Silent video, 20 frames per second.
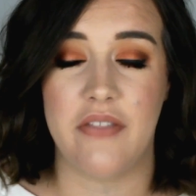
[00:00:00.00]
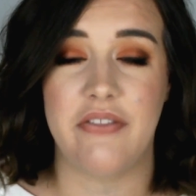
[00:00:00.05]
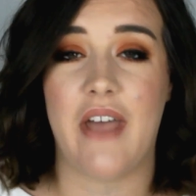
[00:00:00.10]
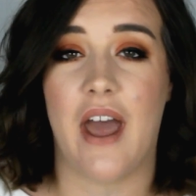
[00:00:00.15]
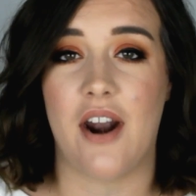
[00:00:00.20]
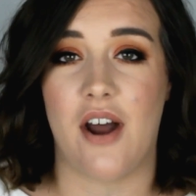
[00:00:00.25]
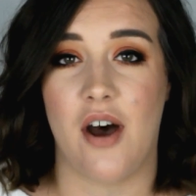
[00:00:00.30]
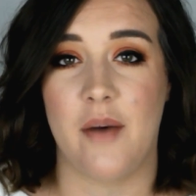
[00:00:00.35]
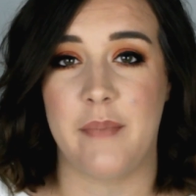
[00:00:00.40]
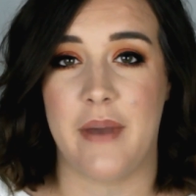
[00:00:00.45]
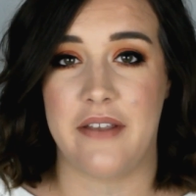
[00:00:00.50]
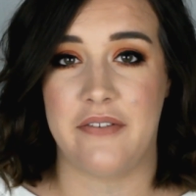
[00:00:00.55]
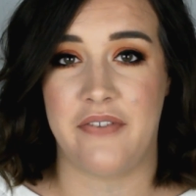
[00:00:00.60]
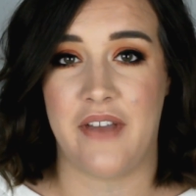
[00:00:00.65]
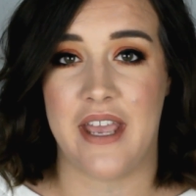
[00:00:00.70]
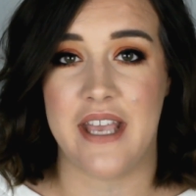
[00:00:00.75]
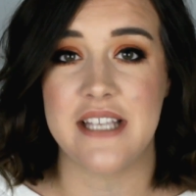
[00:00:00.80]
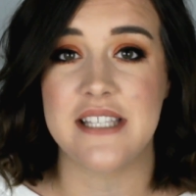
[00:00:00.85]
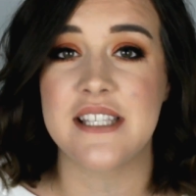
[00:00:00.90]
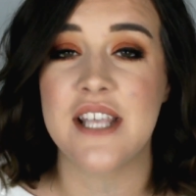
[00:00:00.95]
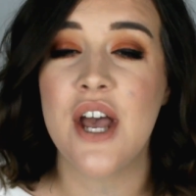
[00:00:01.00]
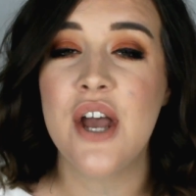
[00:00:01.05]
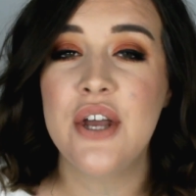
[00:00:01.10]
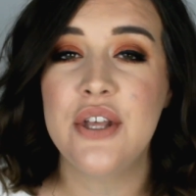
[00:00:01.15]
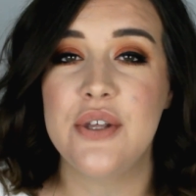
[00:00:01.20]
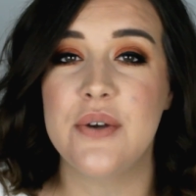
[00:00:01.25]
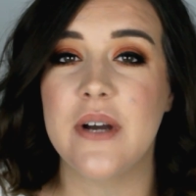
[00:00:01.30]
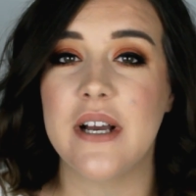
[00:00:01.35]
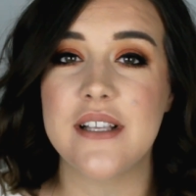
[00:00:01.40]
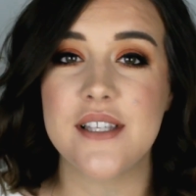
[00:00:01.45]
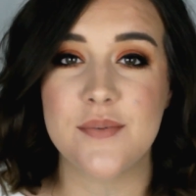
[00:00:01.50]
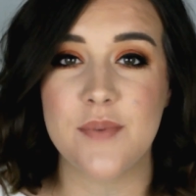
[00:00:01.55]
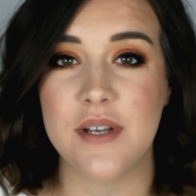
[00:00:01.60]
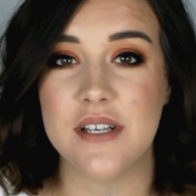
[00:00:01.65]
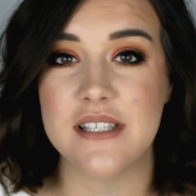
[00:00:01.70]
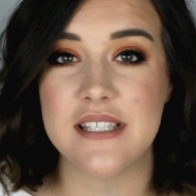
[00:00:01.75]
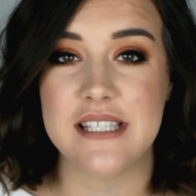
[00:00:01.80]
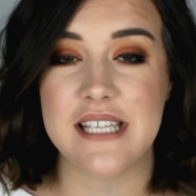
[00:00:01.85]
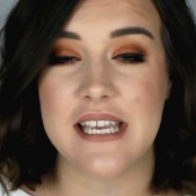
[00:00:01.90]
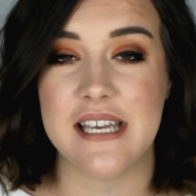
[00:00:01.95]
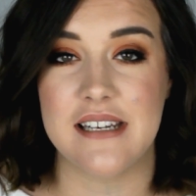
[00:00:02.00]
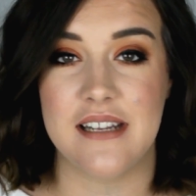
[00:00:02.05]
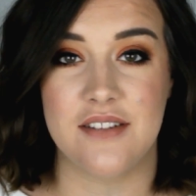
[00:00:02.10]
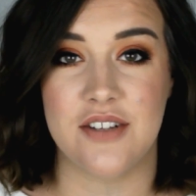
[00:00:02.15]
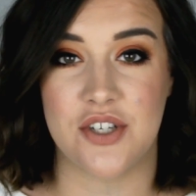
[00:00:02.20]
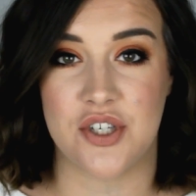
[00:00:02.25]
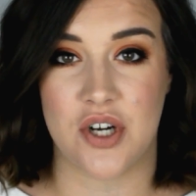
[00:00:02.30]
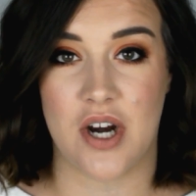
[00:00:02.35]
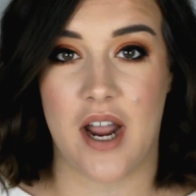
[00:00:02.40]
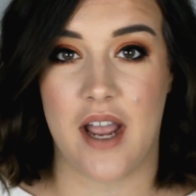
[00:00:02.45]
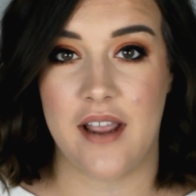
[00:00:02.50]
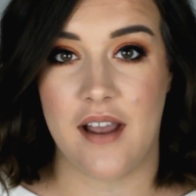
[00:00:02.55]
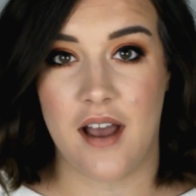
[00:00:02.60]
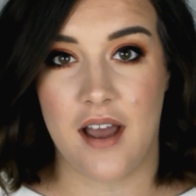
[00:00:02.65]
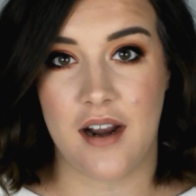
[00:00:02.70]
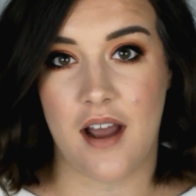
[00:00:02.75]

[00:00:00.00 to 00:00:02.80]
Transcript: that on my face. You guys will see it in the try-on.